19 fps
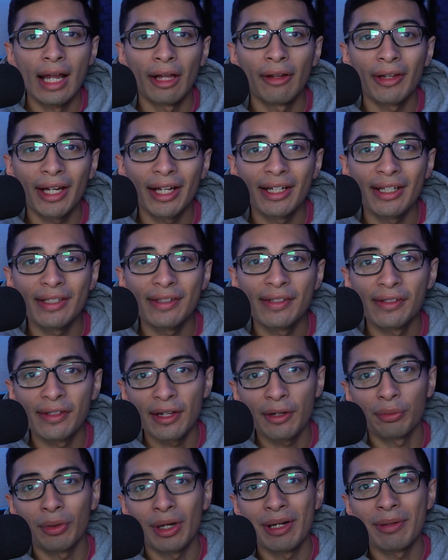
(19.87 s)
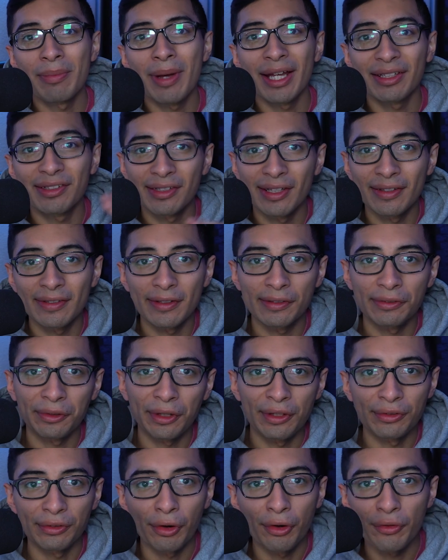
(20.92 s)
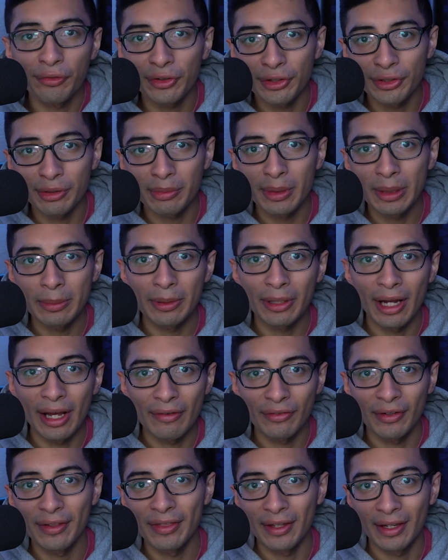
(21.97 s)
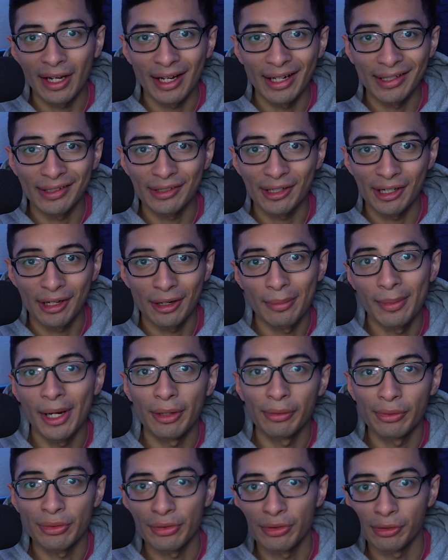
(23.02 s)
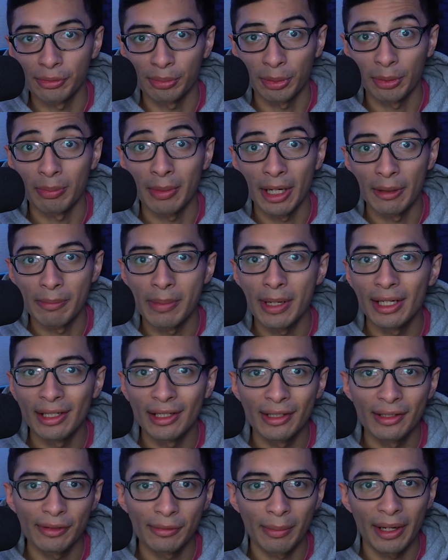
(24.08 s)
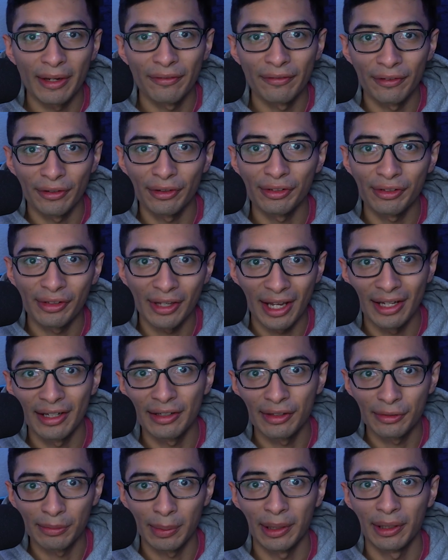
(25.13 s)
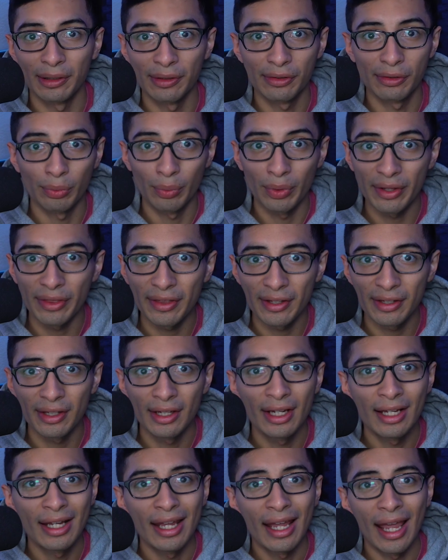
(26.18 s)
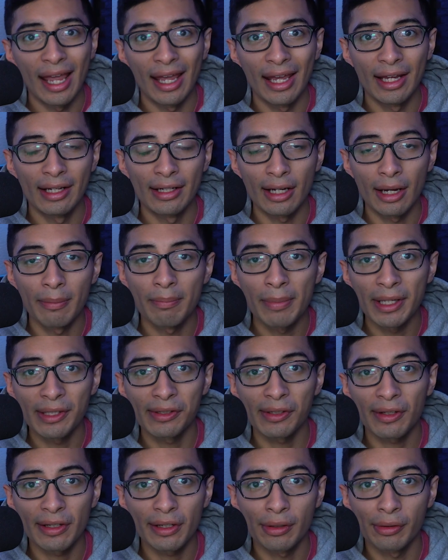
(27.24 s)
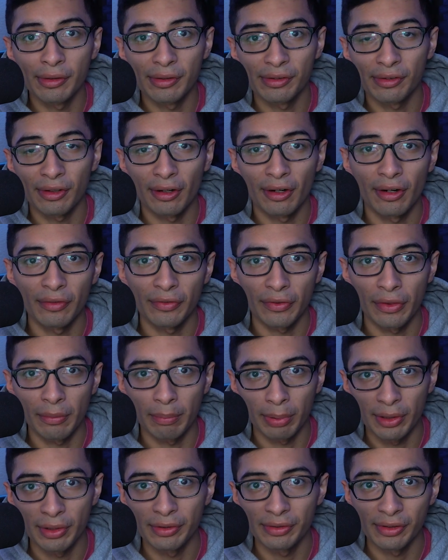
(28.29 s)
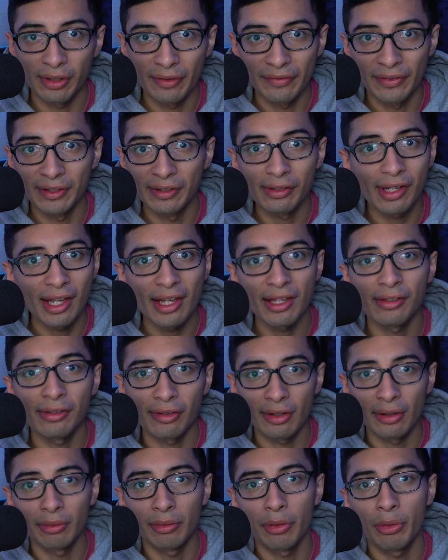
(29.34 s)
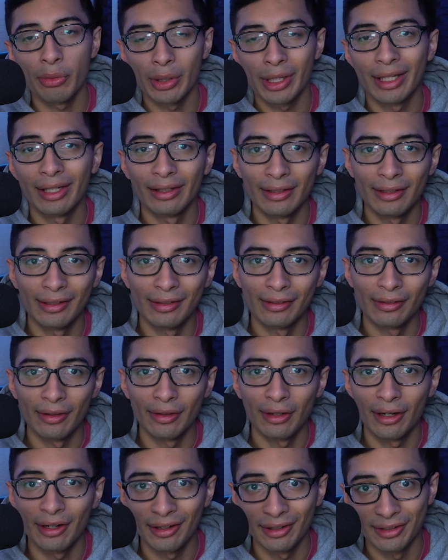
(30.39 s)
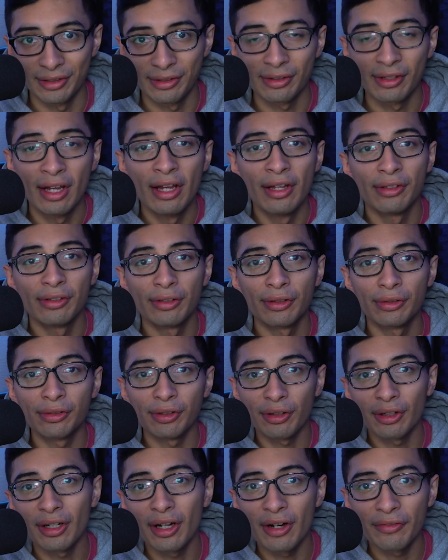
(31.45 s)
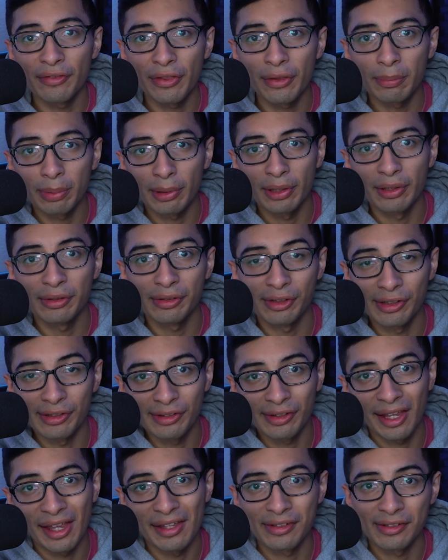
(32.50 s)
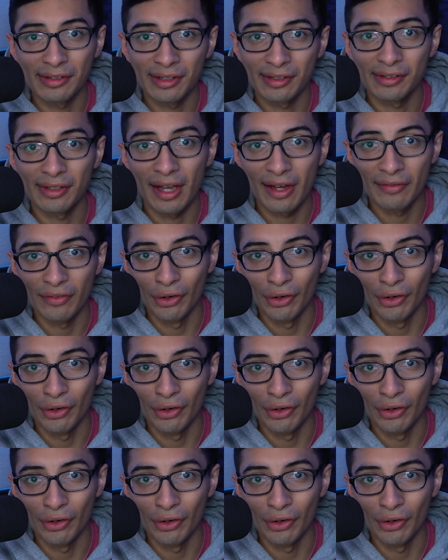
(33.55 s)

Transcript: Now, like I did say, Raidmax sent this case over to me, but everything I talk about will just be my opinions, my first-hand experience with it, and I'm basically going to start off with the pros of this case so that way we can lead into the cons. So starting off with the pros, this case does have